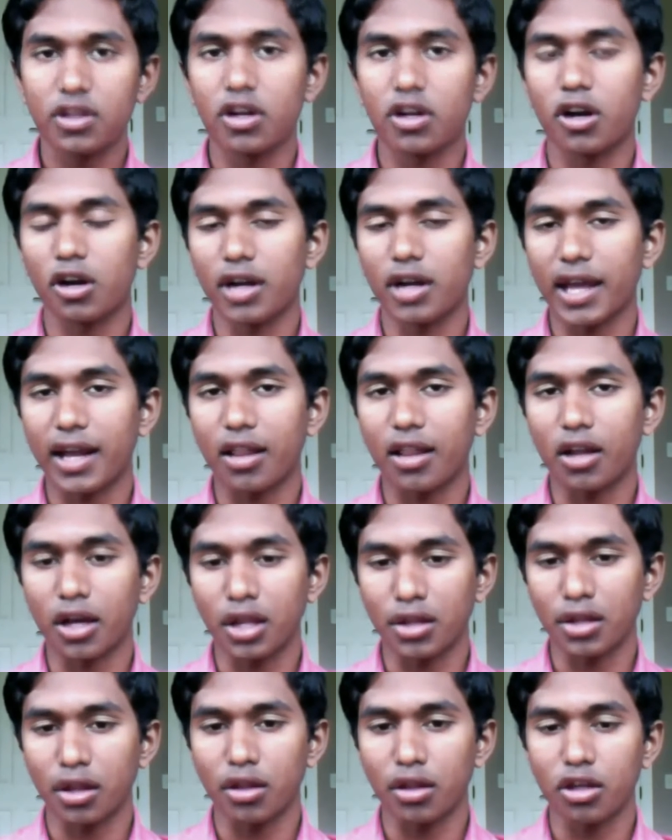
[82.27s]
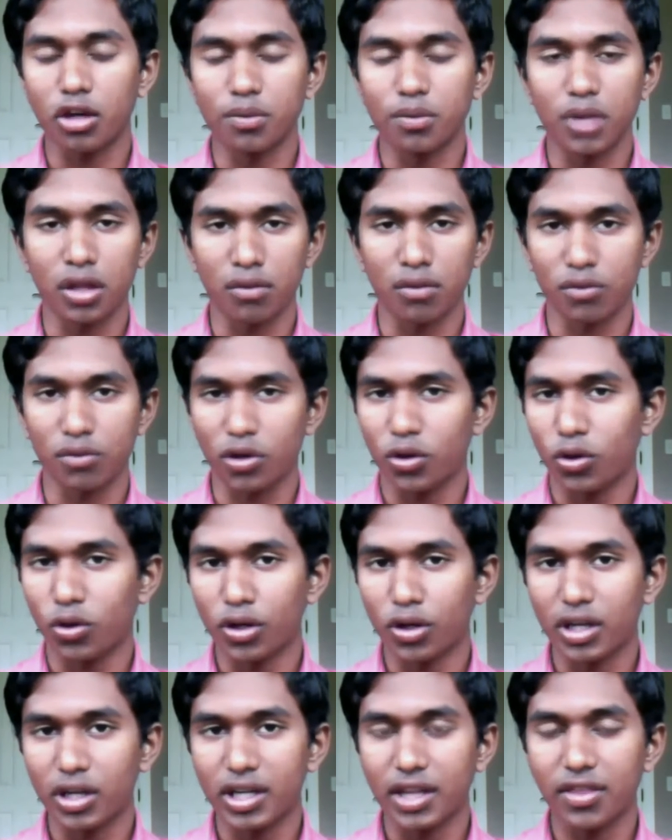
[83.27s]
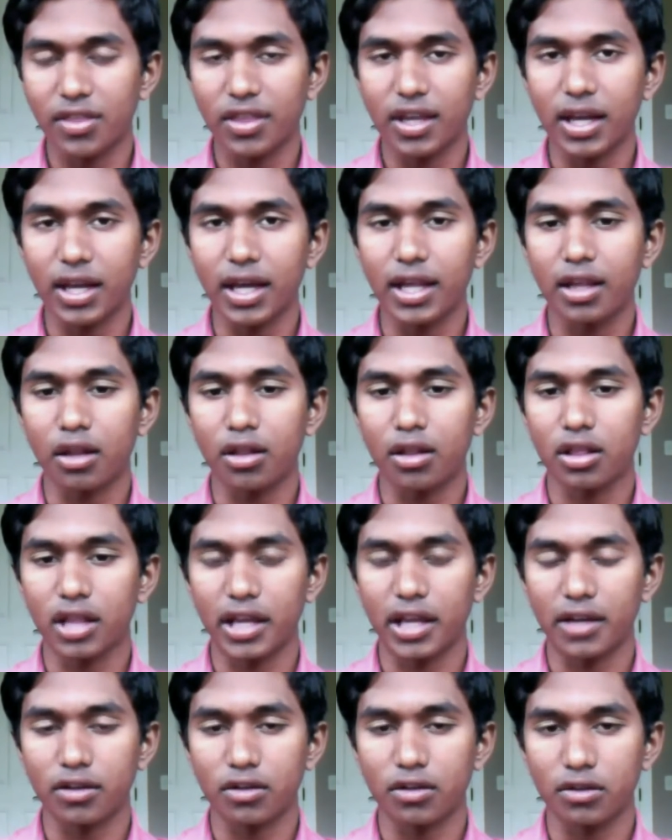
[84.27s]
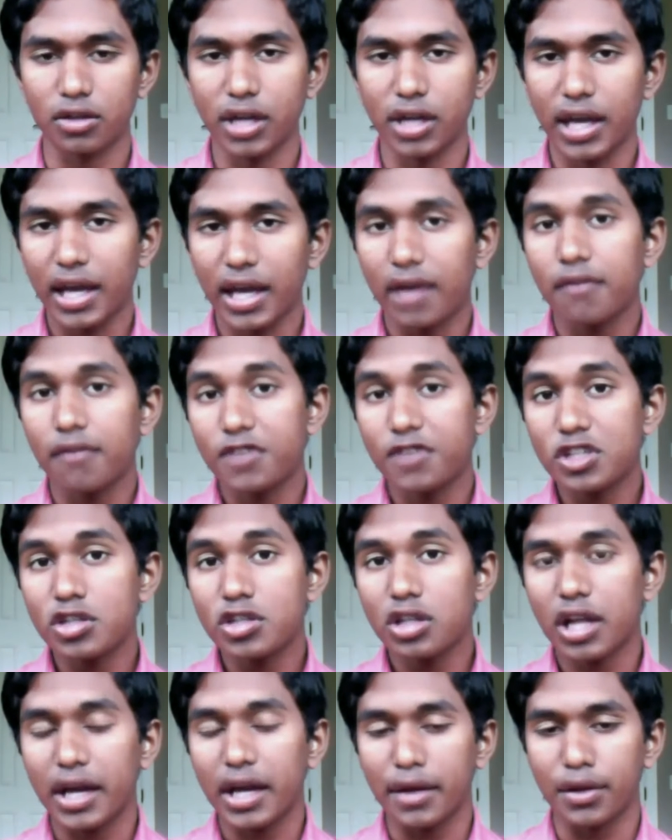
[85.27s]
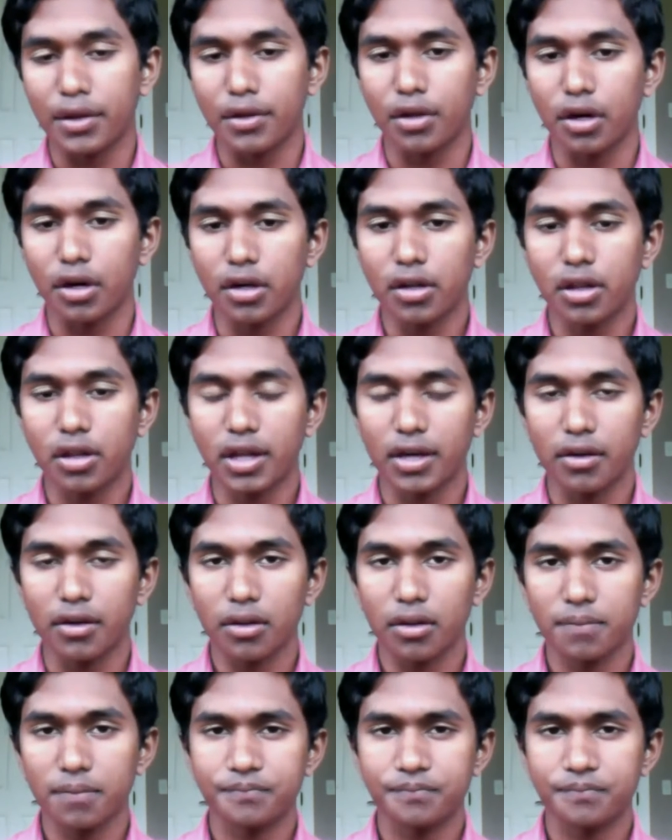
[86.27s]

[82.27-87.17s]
The current analog stethoscope doesn't record anything, and it doesn't allow you to visualize those heart sounds.